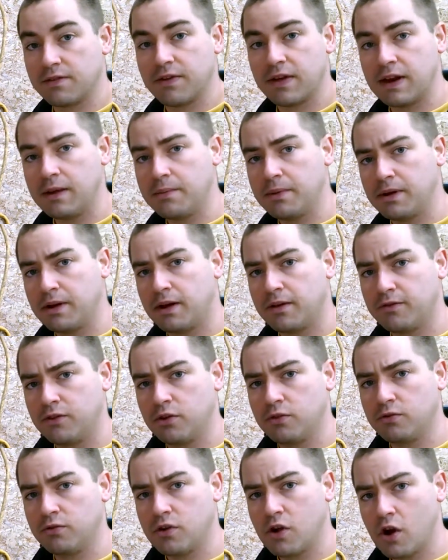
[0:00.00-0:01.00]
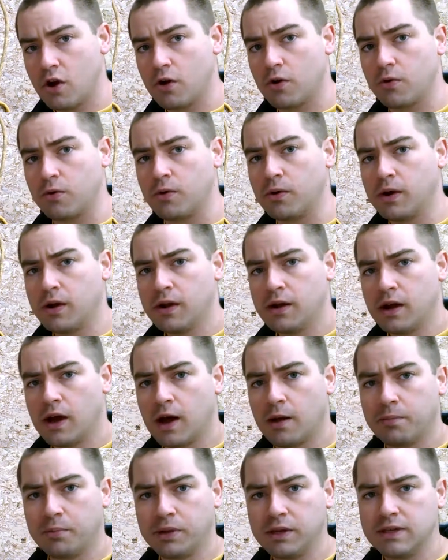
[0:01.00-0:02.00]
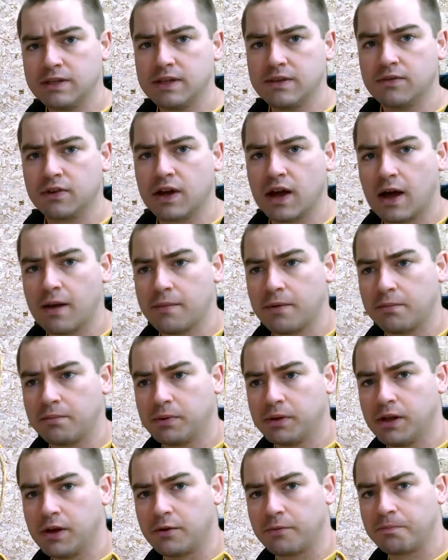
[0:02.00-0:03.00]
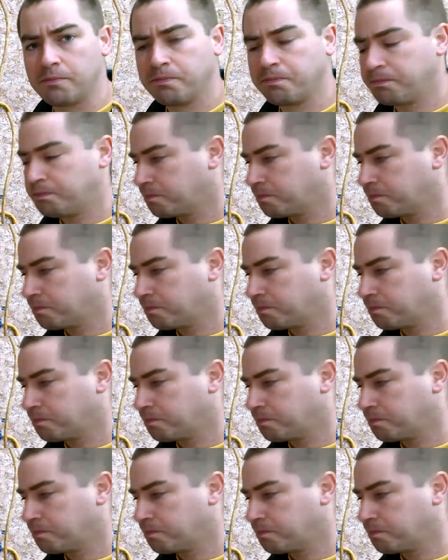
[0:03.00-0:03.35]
If any of you know, uh, please leave a comment below.